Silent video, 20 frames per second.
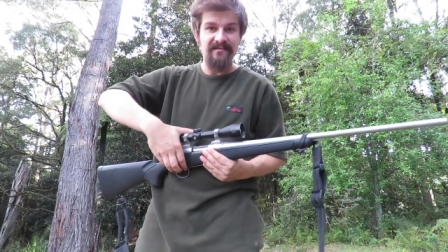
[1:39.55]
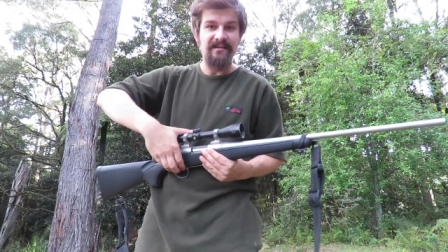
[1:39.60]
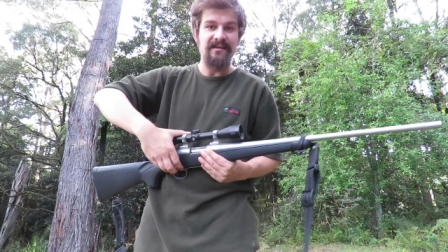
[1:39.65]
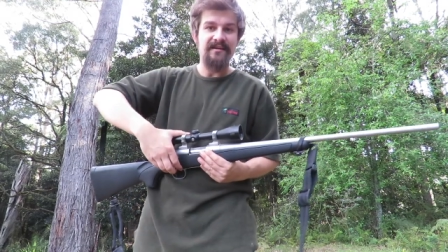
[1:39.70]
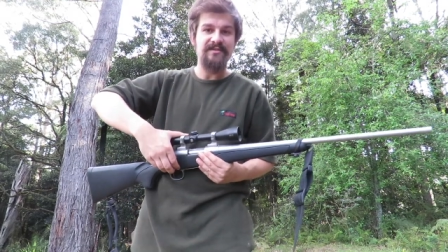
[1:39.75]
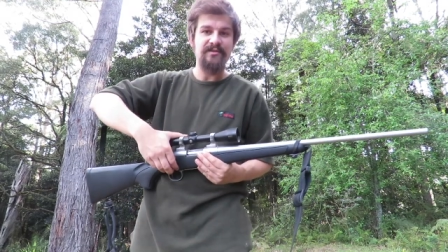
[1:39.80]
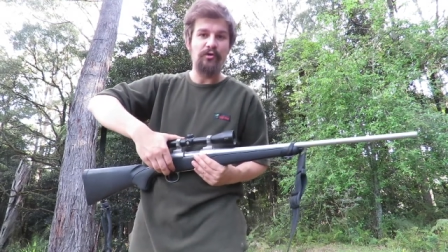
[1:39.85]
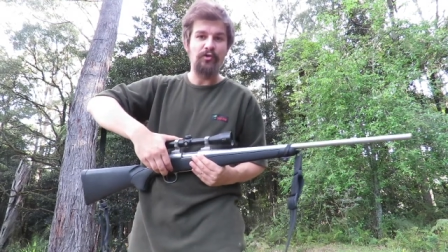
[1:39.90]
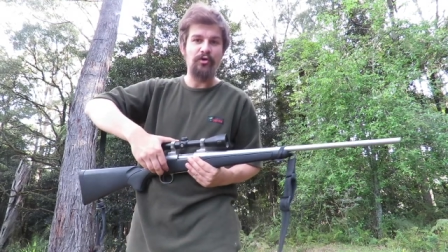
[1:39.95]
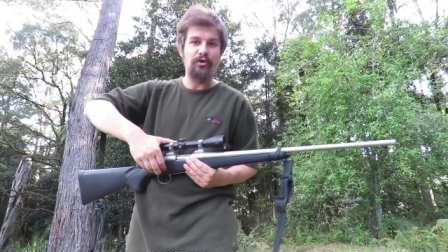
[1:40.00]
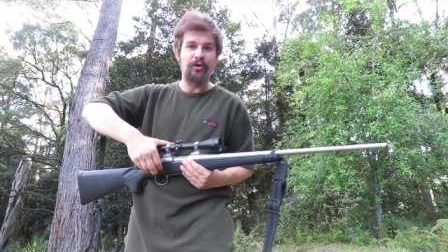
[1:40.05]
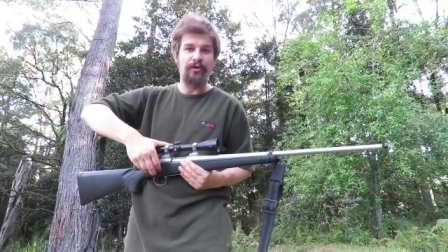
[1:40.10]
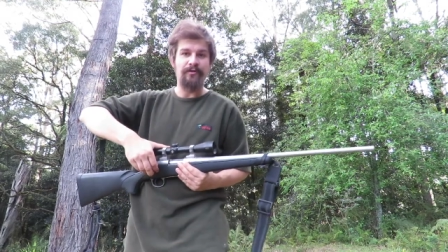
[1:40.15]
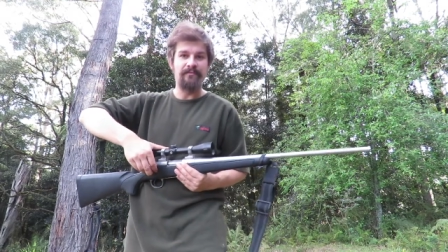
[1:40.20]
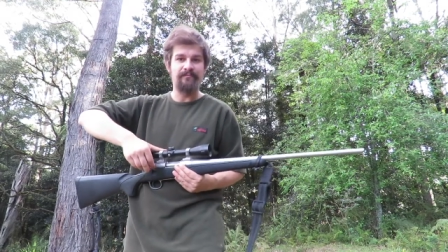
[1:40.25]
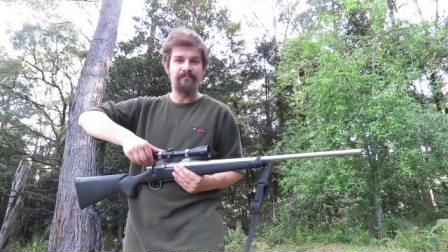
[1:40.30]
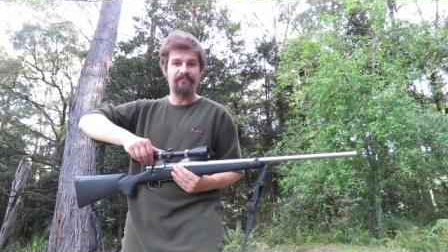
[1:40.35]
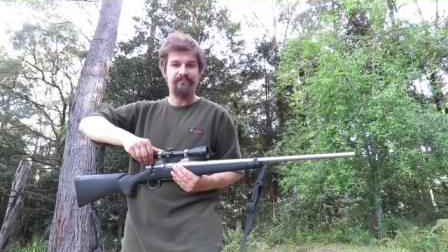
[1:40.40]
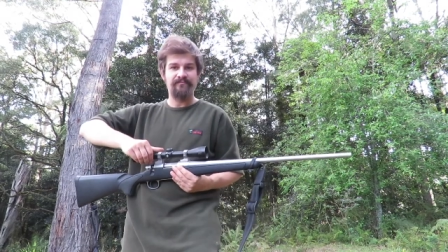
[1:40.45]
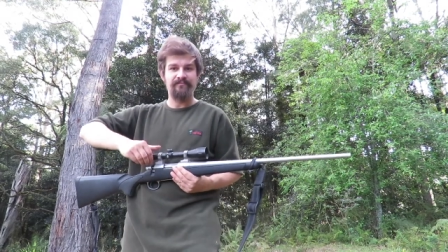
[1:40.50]
and it's all good.
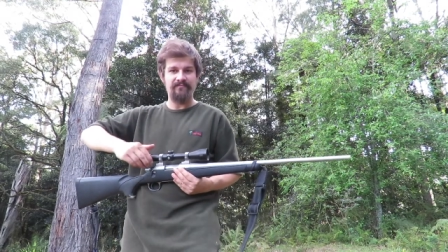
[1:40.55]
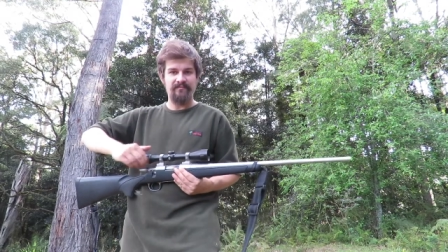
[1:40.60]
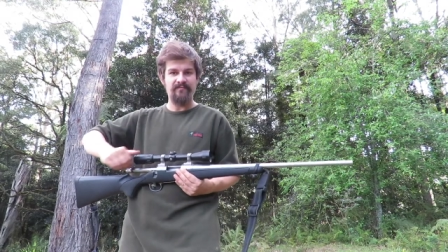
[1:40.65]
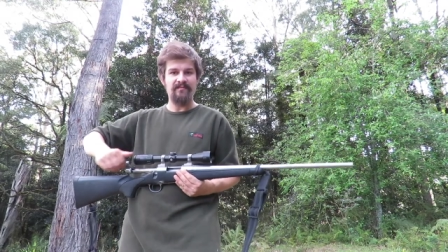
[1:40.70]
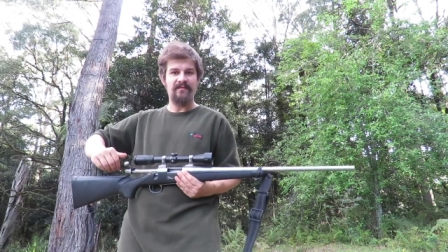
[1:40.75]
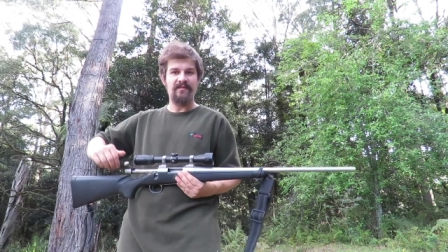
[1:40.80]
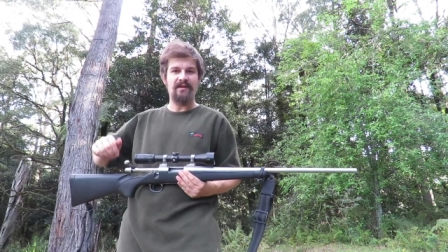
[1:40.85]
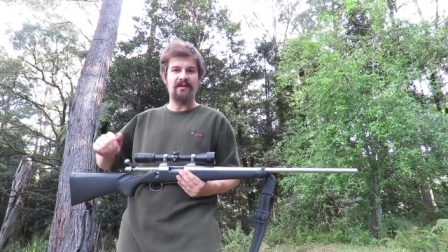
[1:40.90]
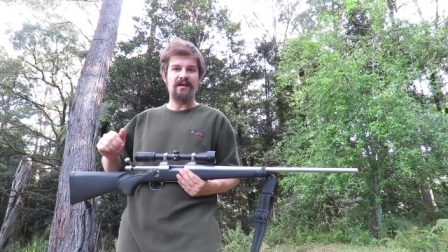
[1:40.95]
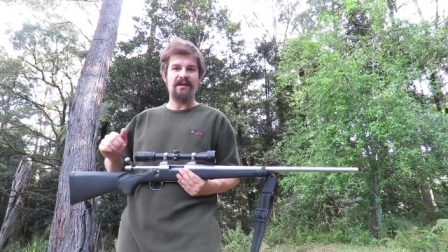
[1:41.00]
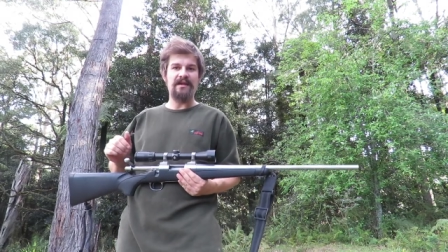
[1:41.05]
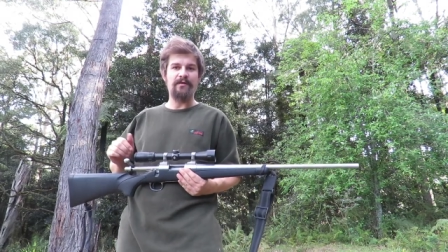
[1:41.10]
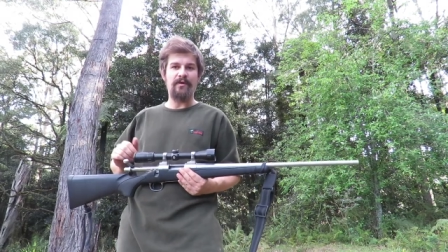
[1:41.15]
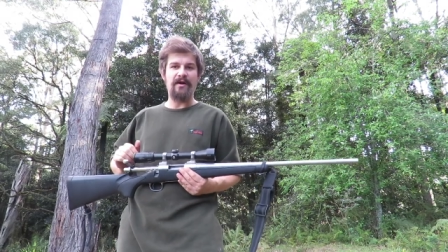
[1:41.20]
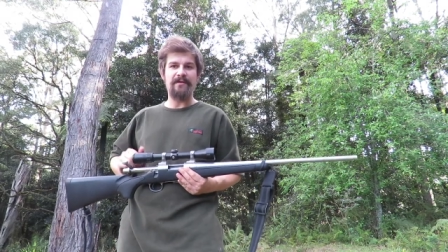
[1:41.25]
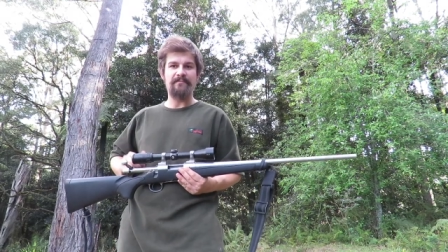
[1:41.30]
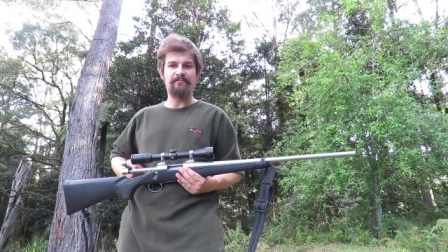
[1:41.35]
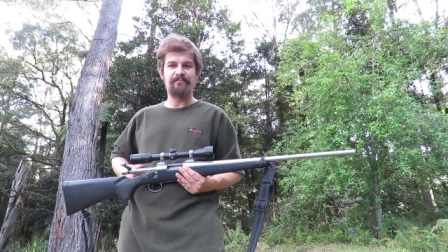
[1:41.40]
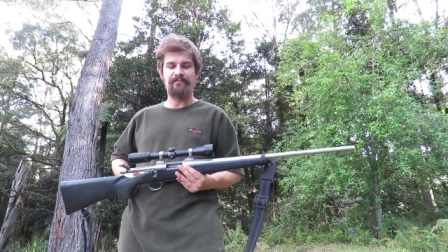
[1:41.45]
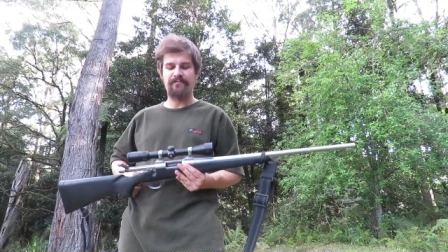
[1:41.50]

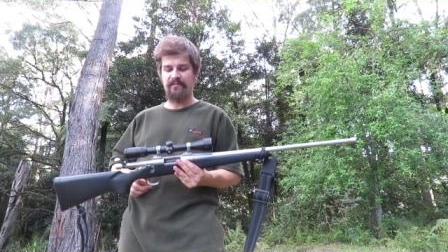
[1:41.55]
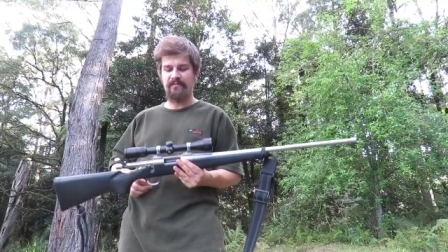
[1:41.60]
Anyway,